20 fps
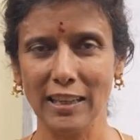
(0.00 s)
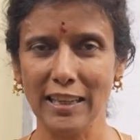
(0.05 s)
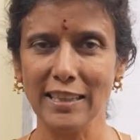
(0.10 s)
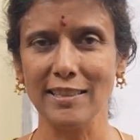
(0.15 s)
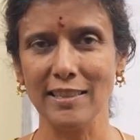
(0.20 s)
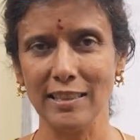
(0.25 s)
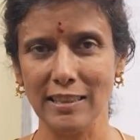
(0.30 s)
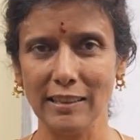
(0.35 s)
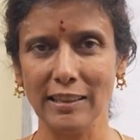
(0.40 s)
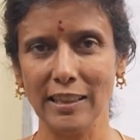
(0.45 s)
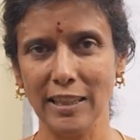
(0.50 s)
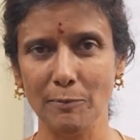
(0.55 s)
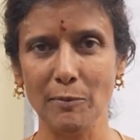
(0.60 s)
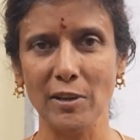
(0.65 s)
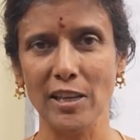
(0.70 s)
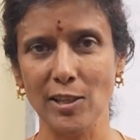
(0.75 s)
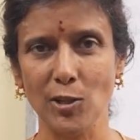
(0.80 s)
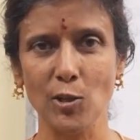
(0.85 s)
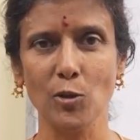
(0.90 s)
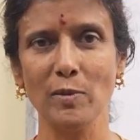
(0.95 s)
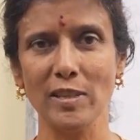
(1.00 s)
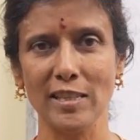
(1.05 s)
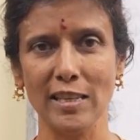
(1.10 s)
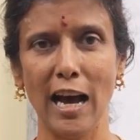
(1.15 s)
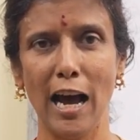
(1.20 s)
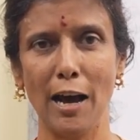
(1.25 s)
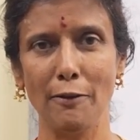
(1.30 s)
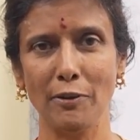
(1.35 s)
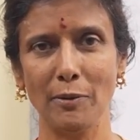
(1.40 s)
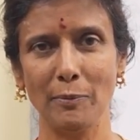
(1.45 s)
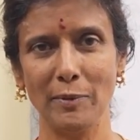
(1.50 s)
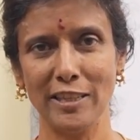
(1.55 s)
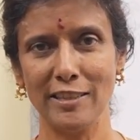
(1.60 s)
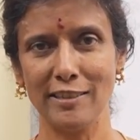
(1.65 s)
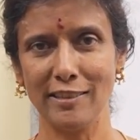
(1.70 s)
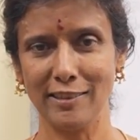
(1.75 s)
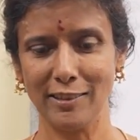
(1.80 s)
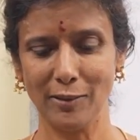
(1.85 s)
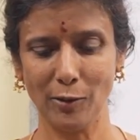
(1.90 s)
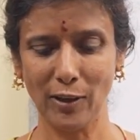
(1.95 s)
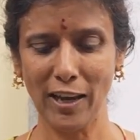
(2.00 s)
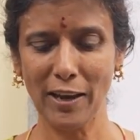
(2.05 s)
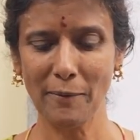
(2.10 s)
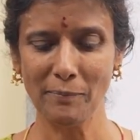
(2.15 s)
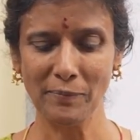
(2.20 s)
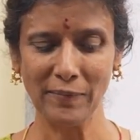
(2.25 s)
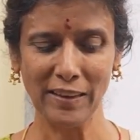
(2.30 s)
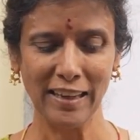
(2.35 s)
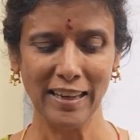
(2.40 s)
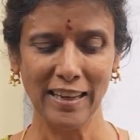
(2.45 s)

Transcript: Let's assume it's half a meter. Okay.